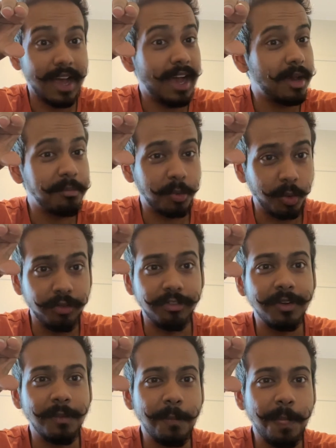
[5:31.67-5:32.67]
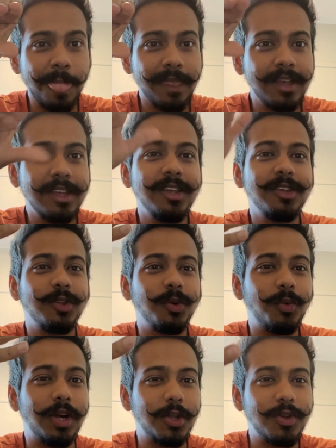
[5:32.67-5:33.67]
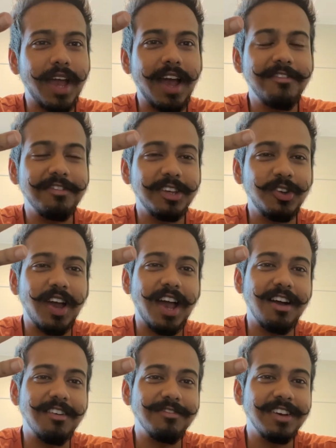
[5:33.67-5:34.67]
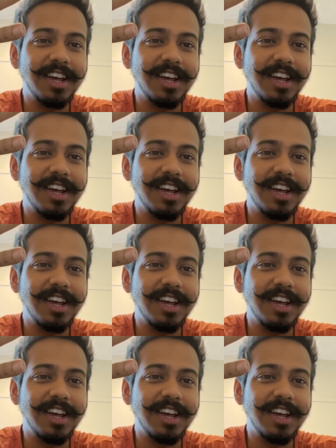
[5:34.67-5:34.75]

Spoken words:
I approve. So what do you have? You have